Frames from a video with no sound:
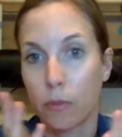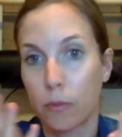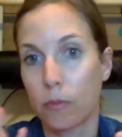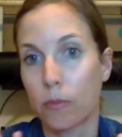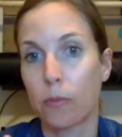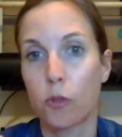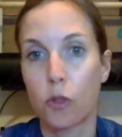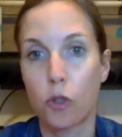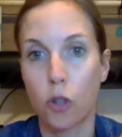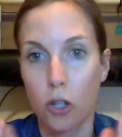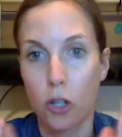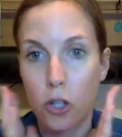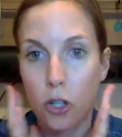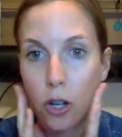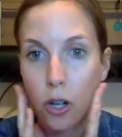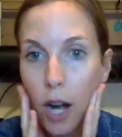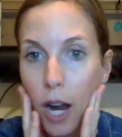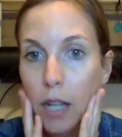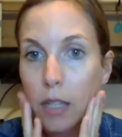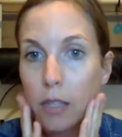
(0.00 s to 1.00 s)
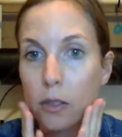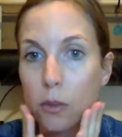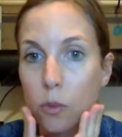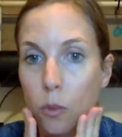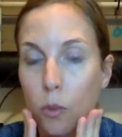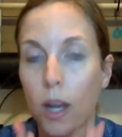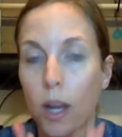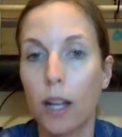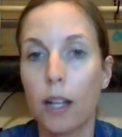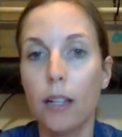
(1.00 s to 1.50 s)
structure as
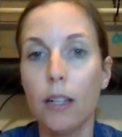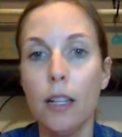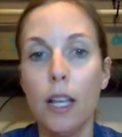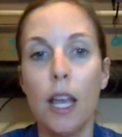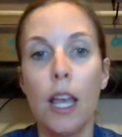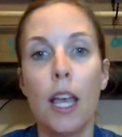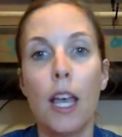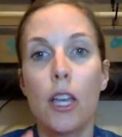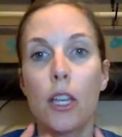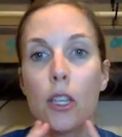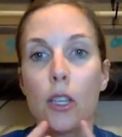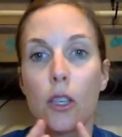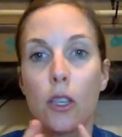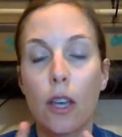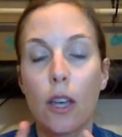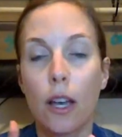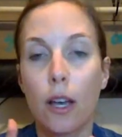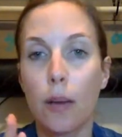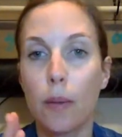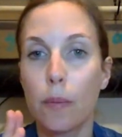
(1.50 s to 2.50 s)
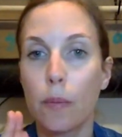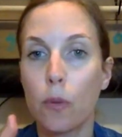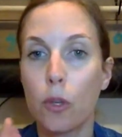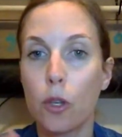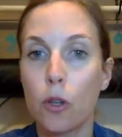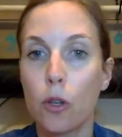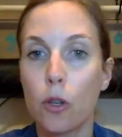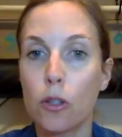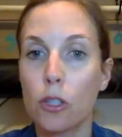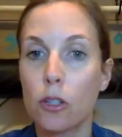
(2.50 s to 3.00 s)
well,
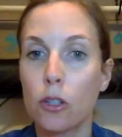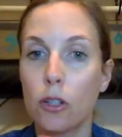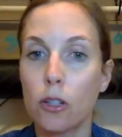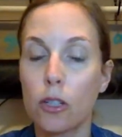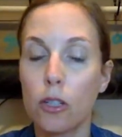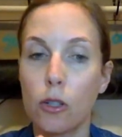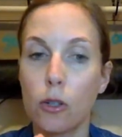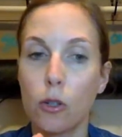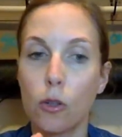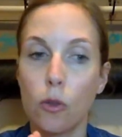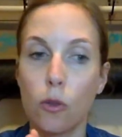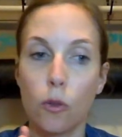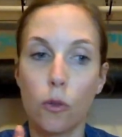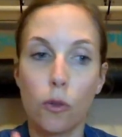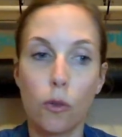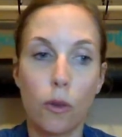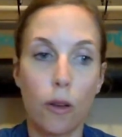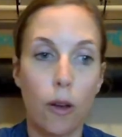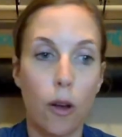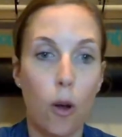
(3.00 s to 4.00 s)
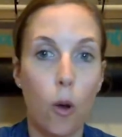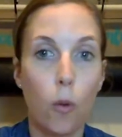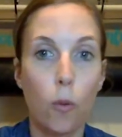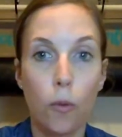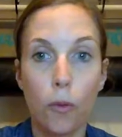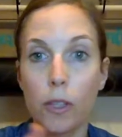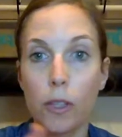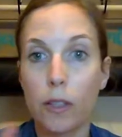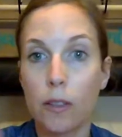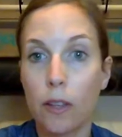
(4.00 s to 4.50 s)
you can start to
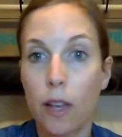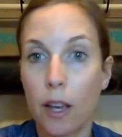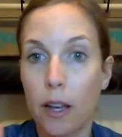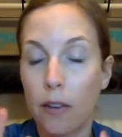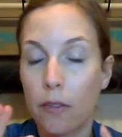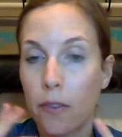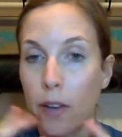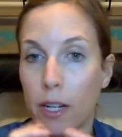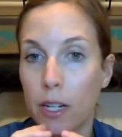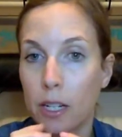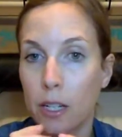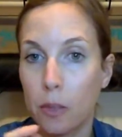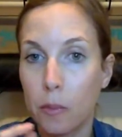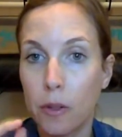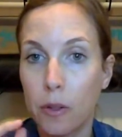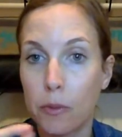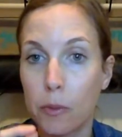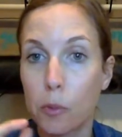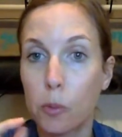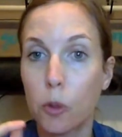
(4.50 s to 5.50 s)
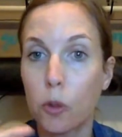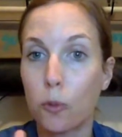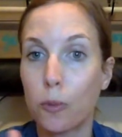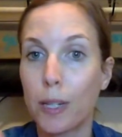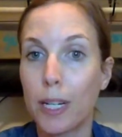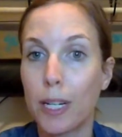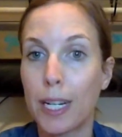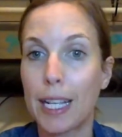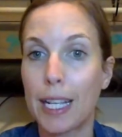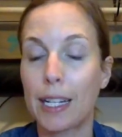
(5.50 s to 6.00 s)
hopefully find a little bit of
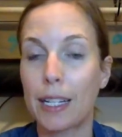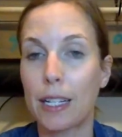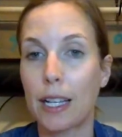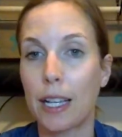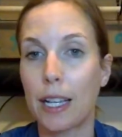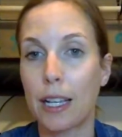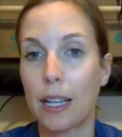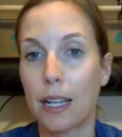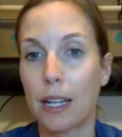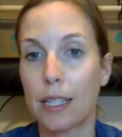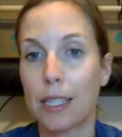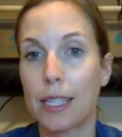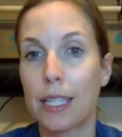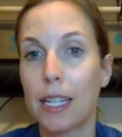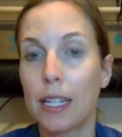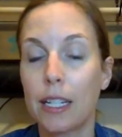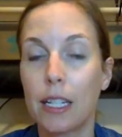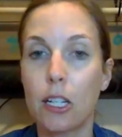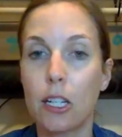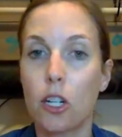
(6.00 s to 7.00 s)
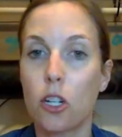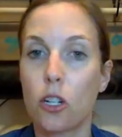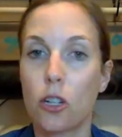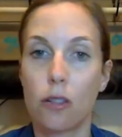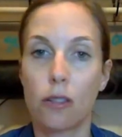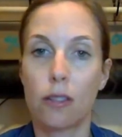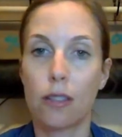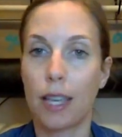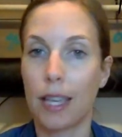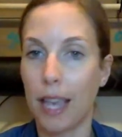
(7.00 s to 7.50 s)
improvement in like skin
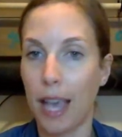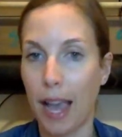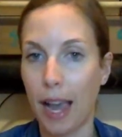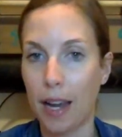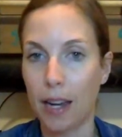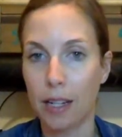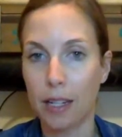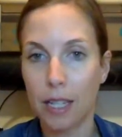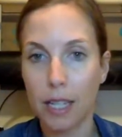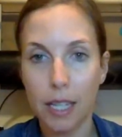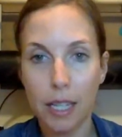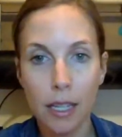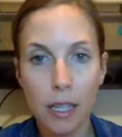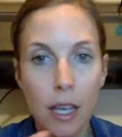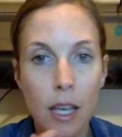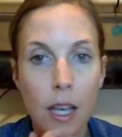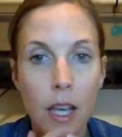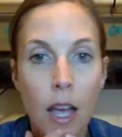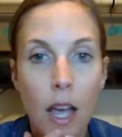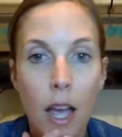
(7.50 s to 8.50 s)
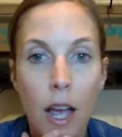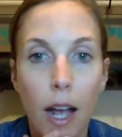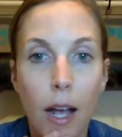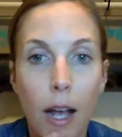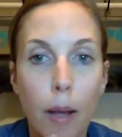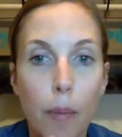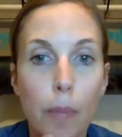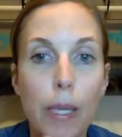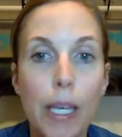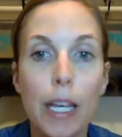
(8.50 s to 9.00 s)
conditions like acne,
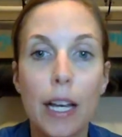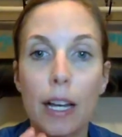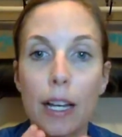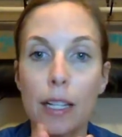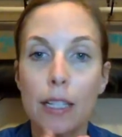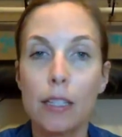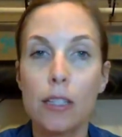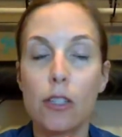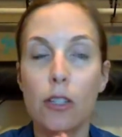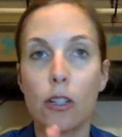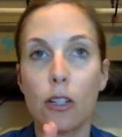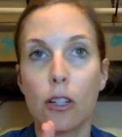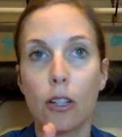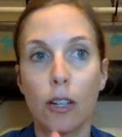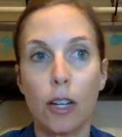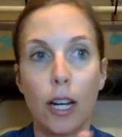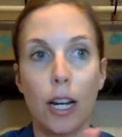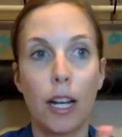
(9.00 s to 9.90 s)
because you're